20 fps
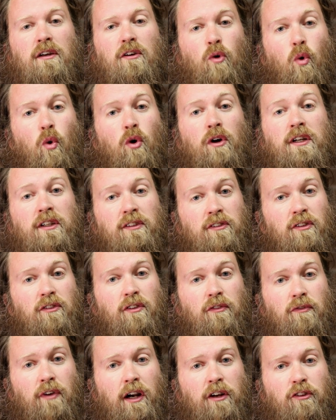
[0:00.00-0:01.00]
ordinances
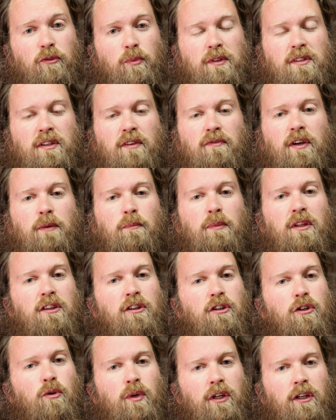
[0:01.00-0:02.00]
are very specific, but
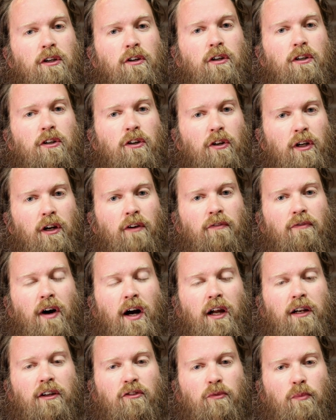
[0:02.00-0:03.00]
the doing good you're going to
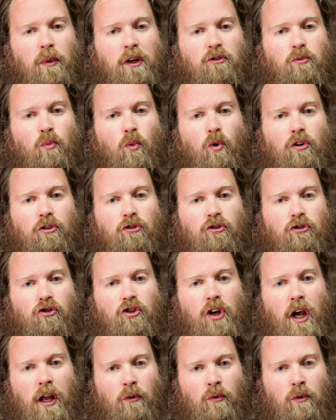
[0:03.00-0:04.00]
find is much more
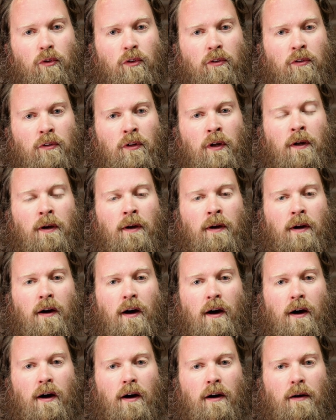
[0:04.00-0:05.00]
general,
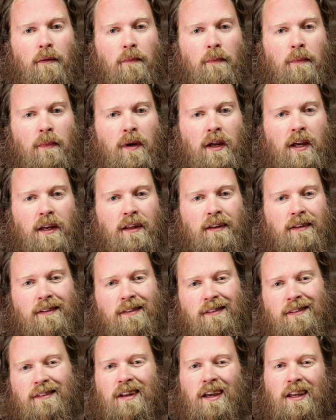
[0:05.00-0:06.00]

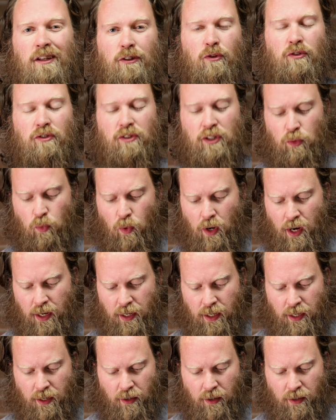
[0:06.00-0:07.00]
and you'll see
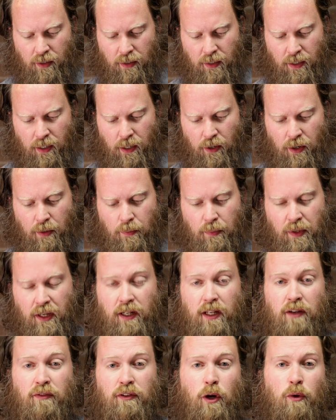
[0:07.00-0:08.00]
why here in a bit,
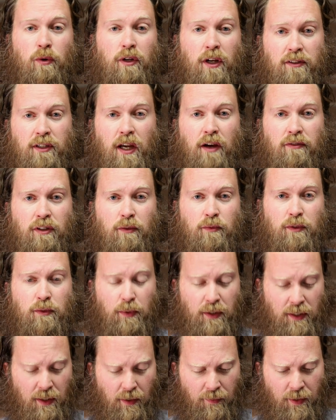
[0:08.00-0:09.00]
even though it does have some
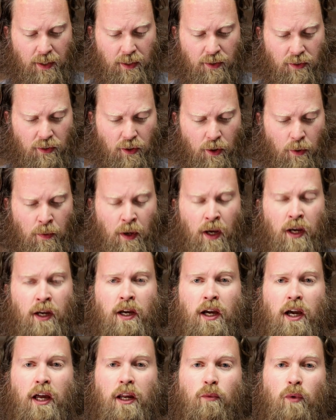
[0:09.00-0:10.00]
specifics. So
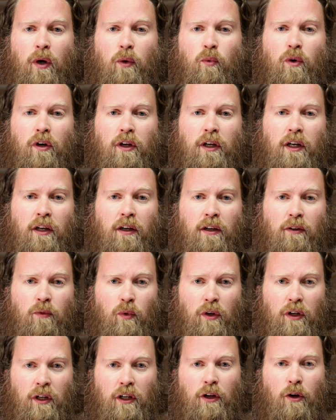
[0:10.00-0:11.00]
anyway, we're
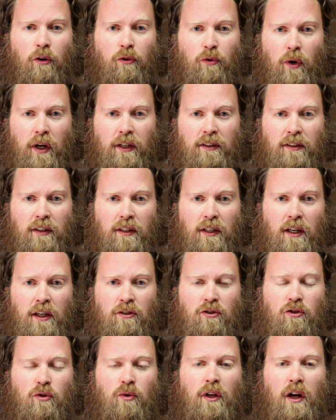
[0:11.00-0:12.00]
gonna go directly
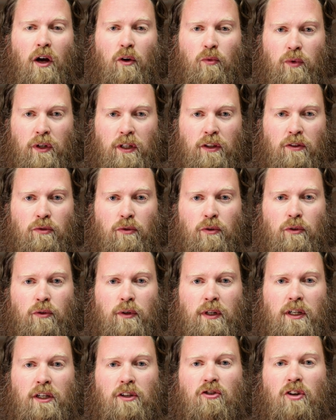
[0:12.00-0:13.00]
into it. I'll read through
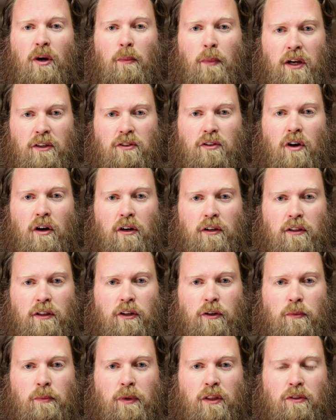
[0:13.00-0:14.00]
each. I might talk a
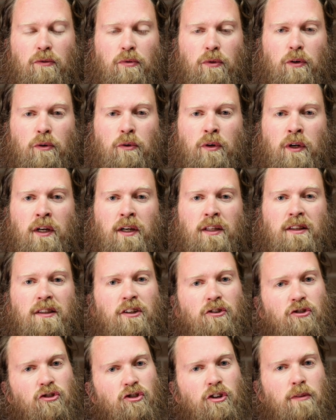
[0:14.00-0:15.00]
little bit through.
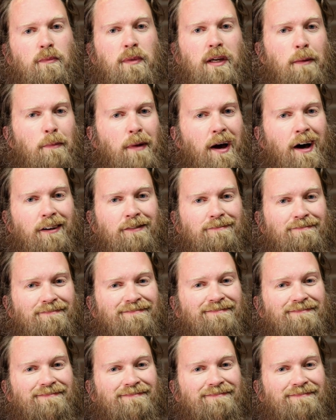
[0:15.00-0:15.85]
This should be about